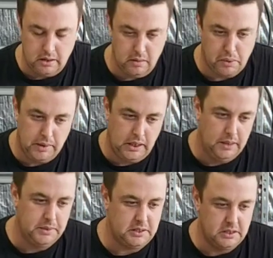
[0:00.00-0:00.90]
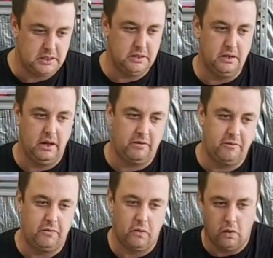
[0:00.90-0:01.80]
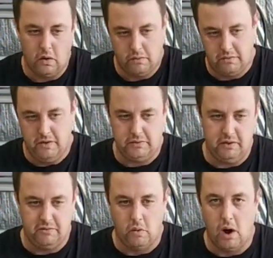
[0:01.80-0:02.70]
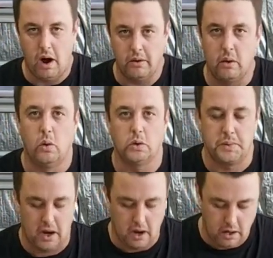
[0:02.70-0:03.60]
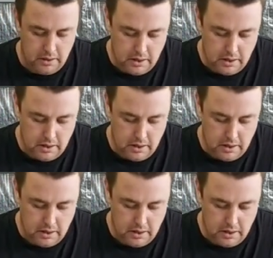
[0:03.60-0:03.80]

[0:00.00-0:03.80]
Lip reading: you're probably limited to like 450, 400 horsepower.